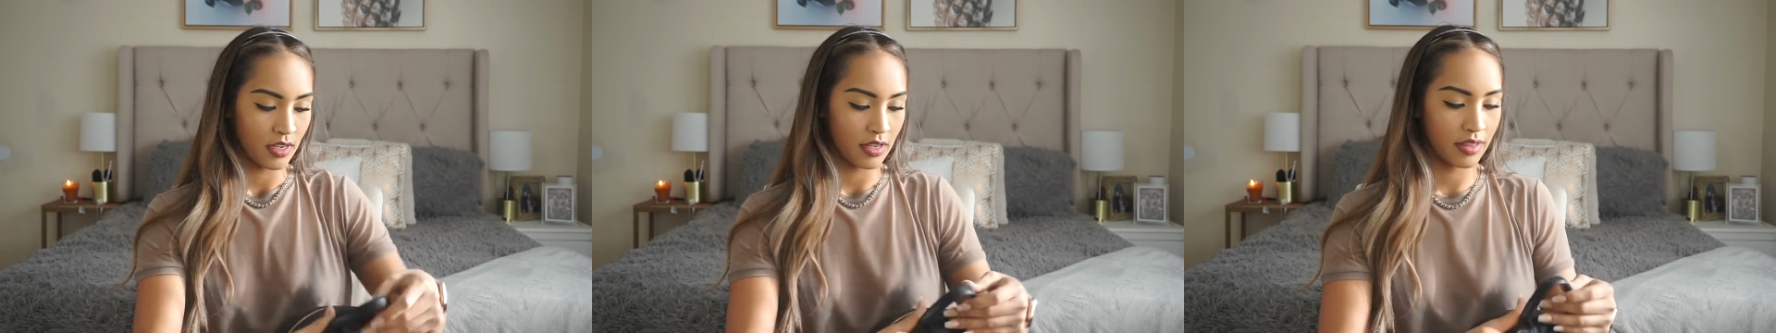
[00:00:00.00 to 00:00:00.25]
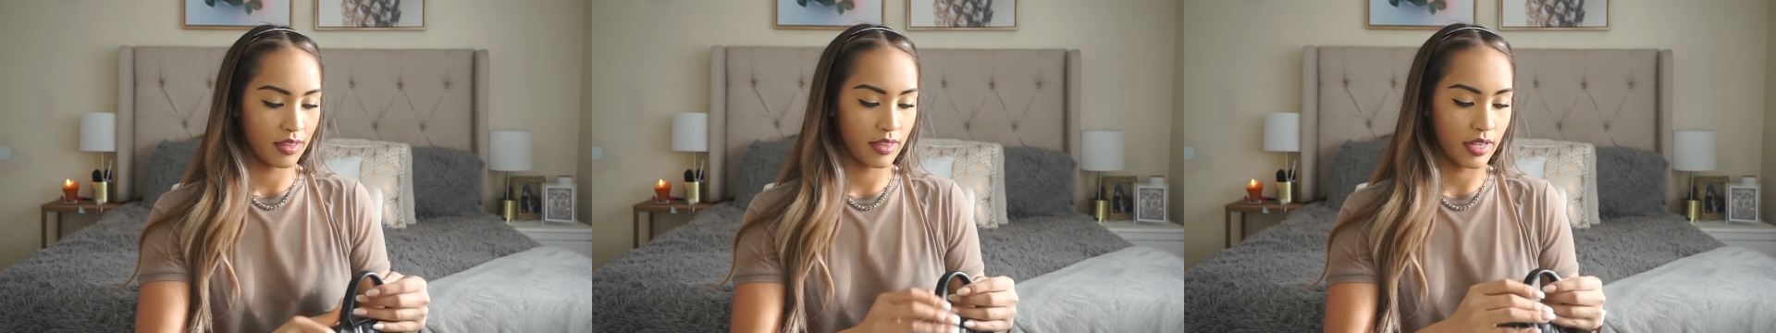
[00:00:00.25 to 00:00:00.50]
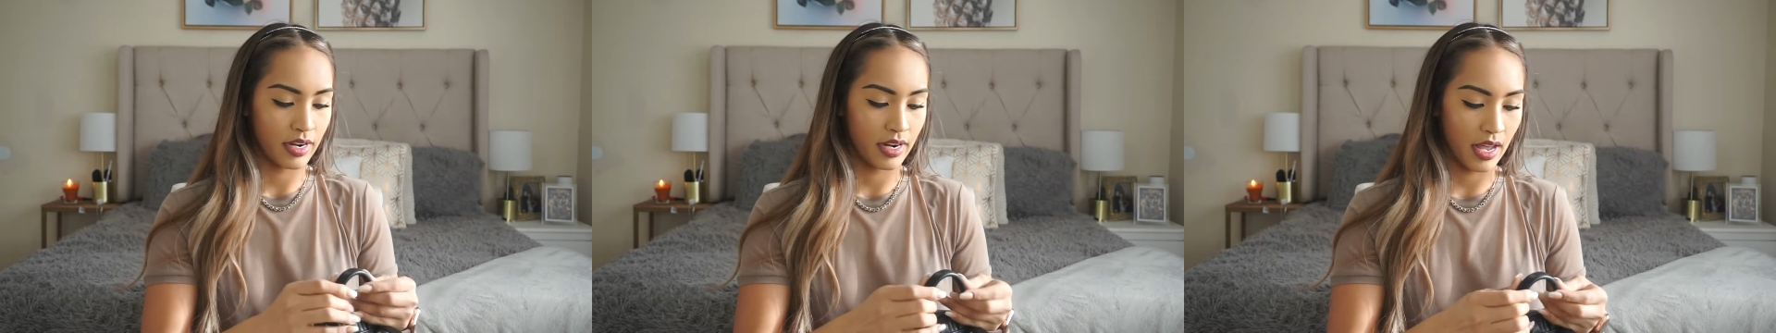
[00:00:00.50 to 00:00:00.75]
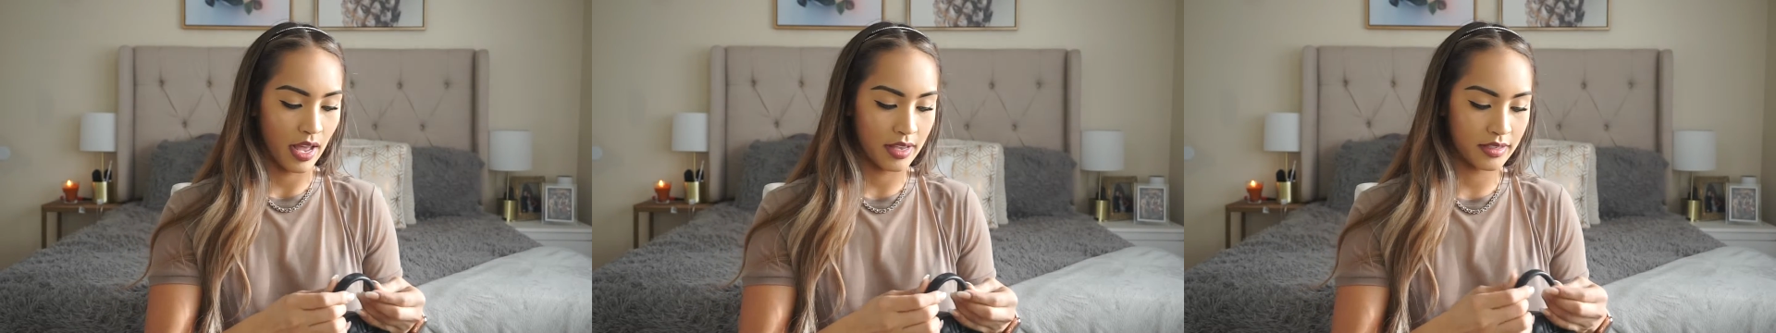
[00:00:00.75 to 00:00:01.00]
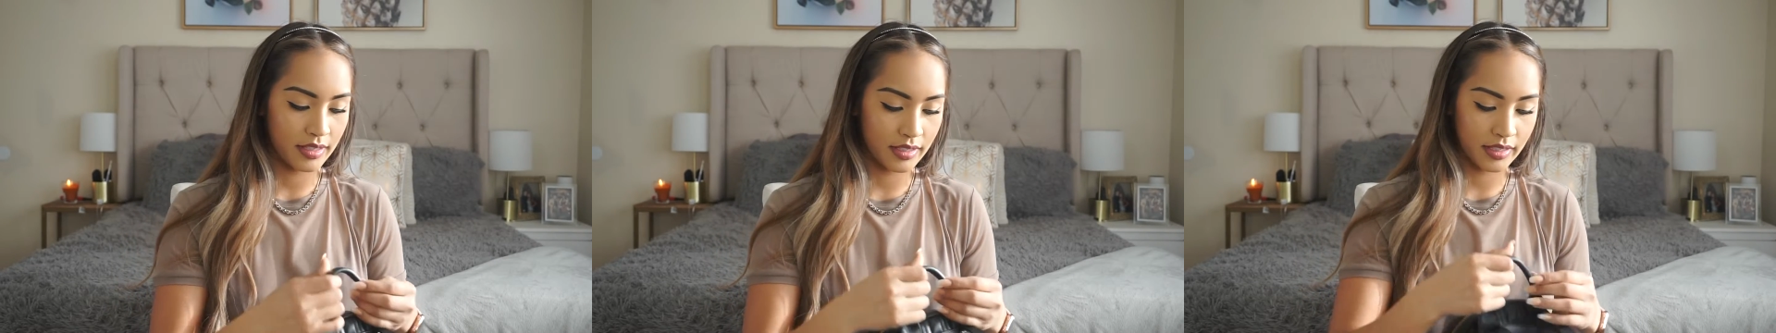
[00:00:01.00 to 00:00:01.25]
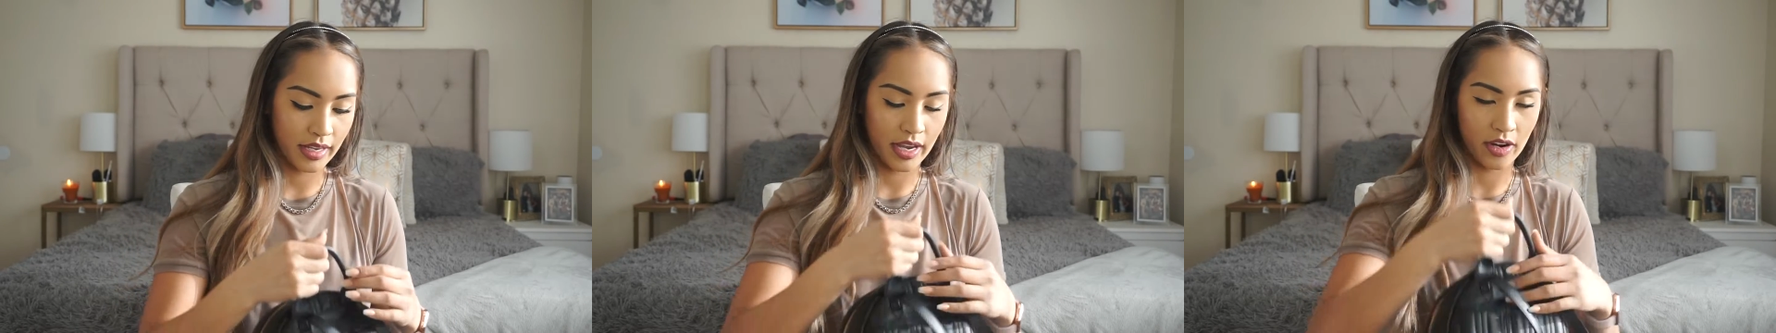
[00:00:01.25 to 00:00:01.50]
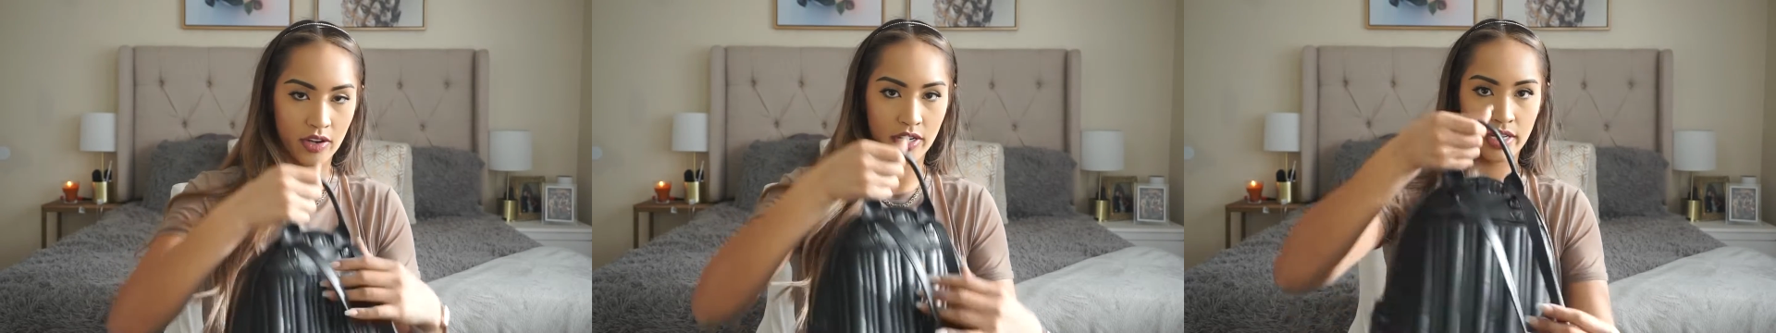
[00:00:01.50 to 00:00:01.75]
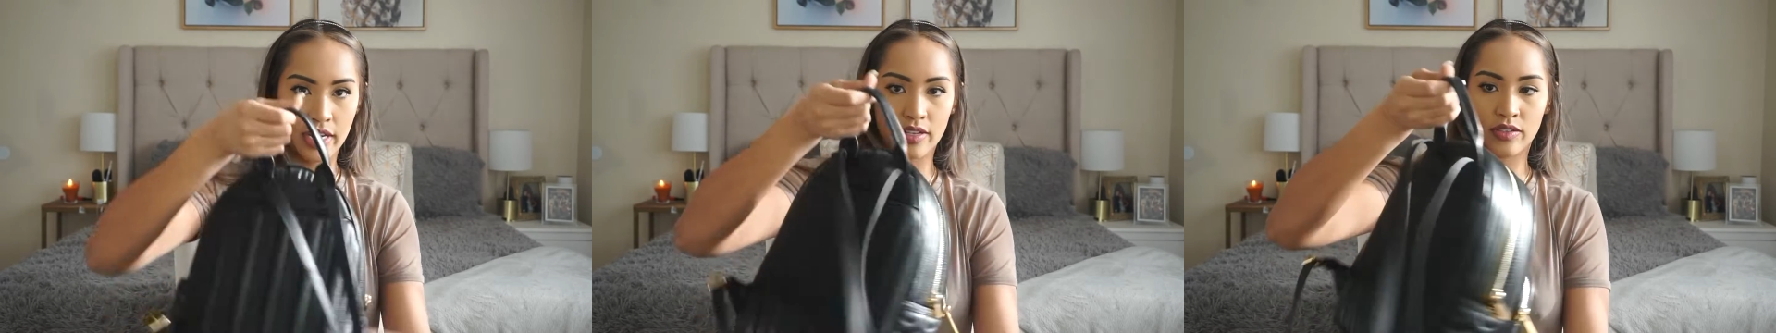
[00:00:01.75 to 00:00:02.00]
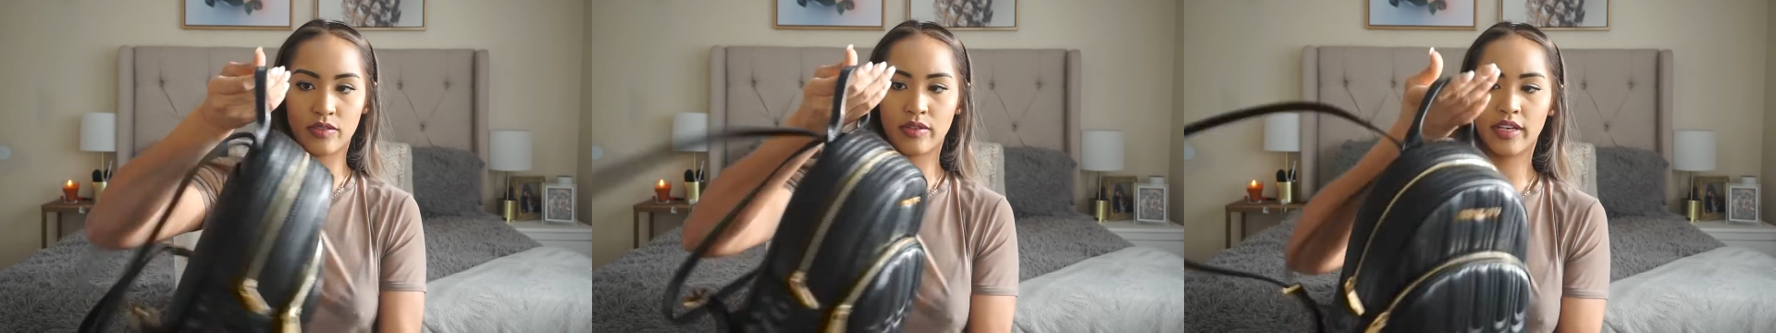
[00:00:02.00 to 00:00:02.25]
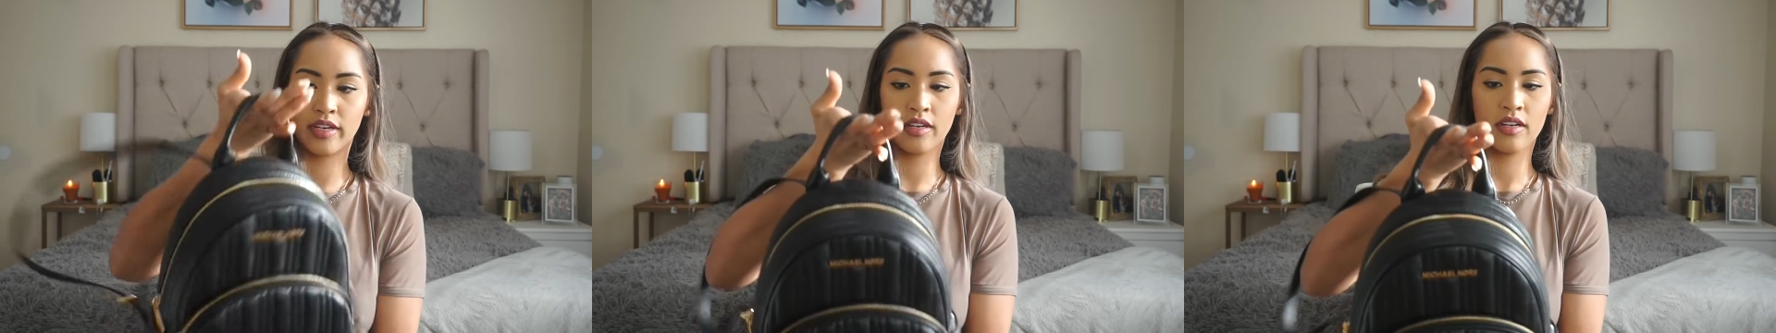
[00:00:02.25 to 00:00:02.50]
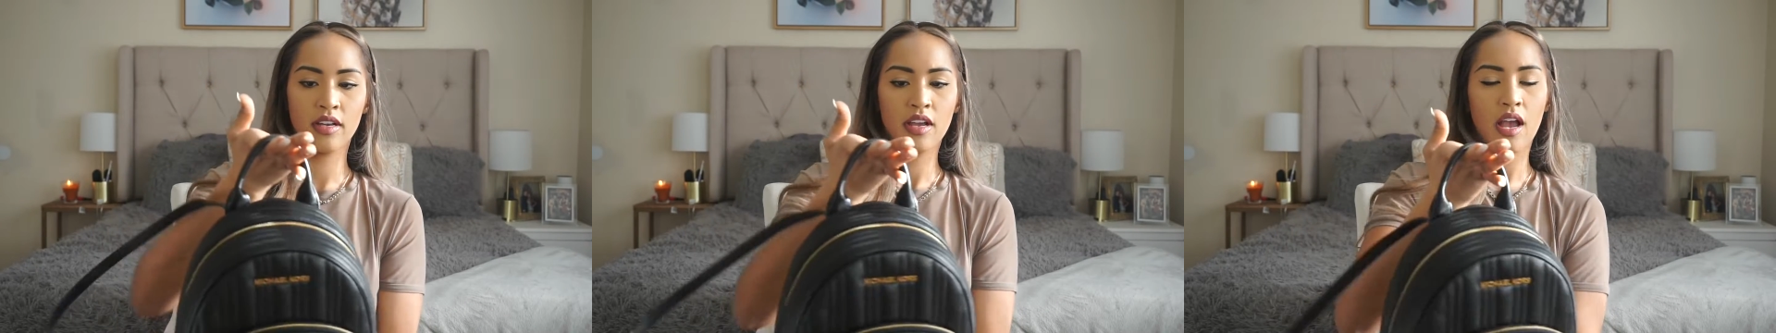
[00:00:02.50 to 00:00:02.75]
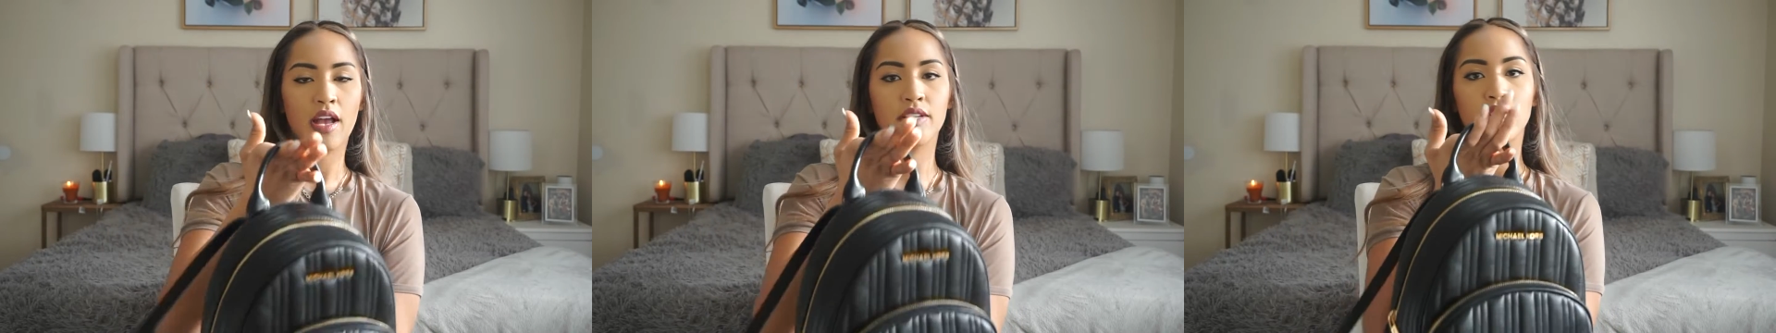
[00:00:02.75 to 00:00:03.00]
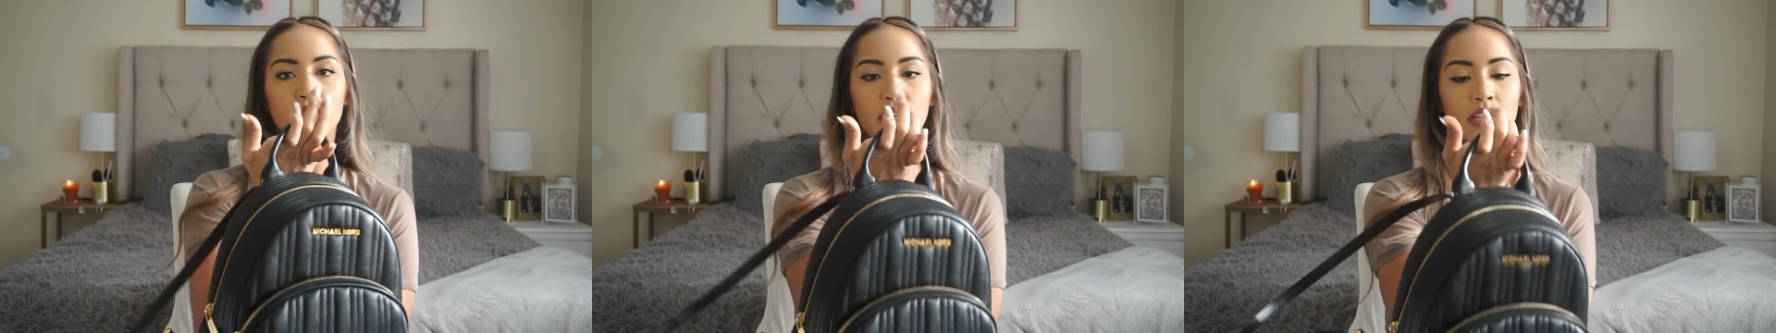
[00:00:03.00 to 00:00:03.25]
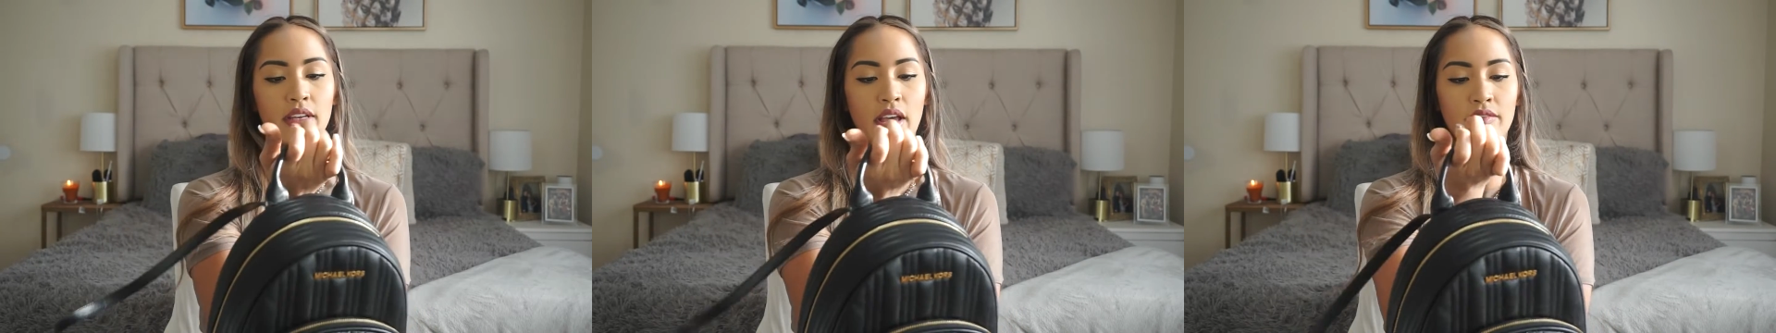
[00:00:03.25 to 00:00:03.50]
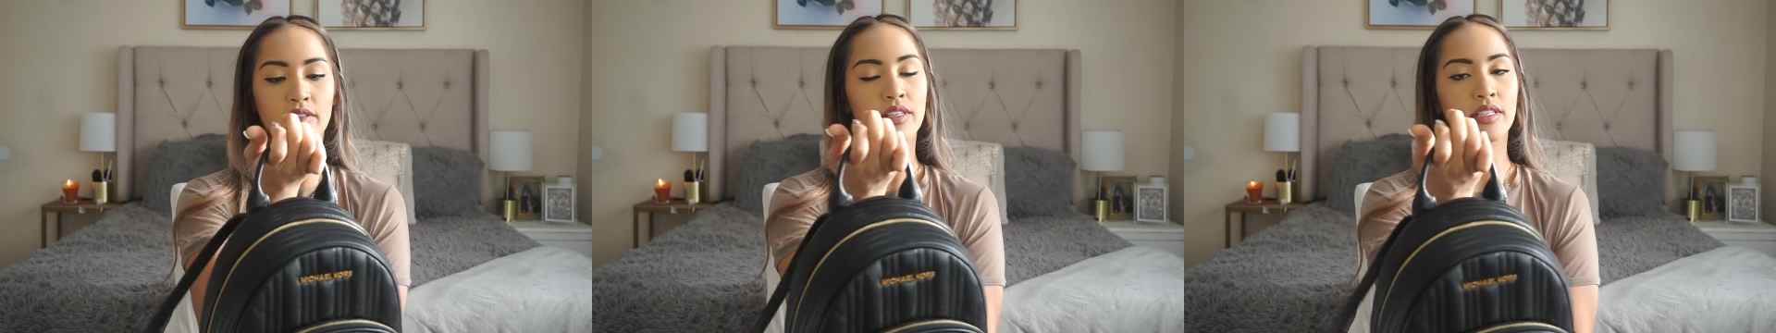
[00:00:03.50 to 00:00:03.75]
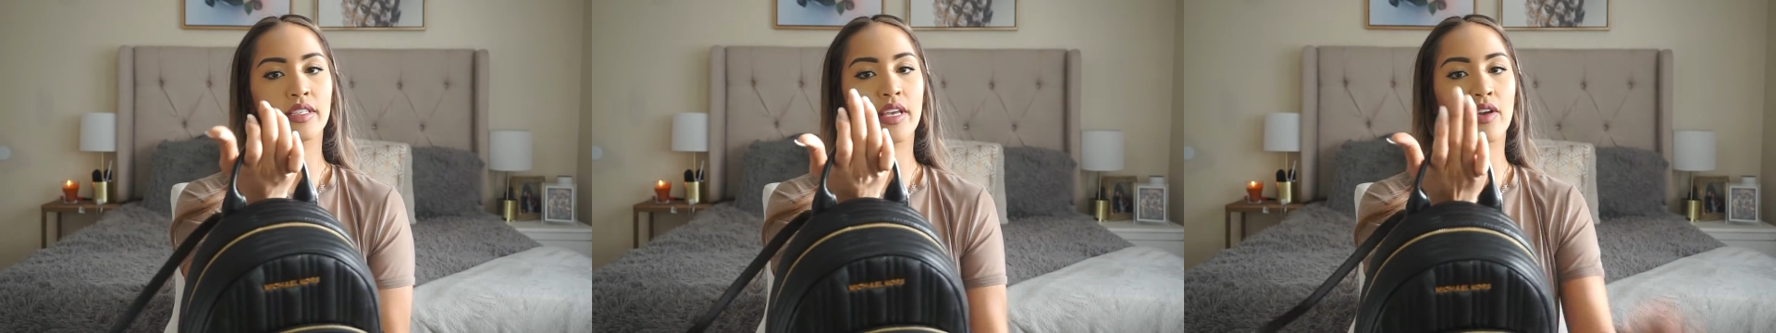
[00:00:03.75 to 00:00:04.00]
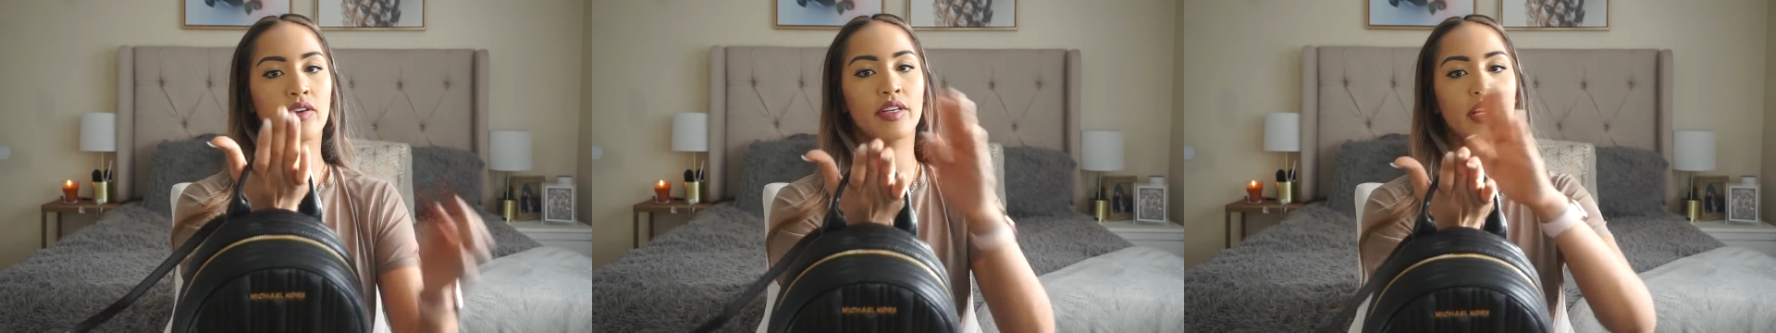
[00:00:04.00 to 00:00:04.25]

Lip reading: And then it has this carrying handle here. I do like having this carrying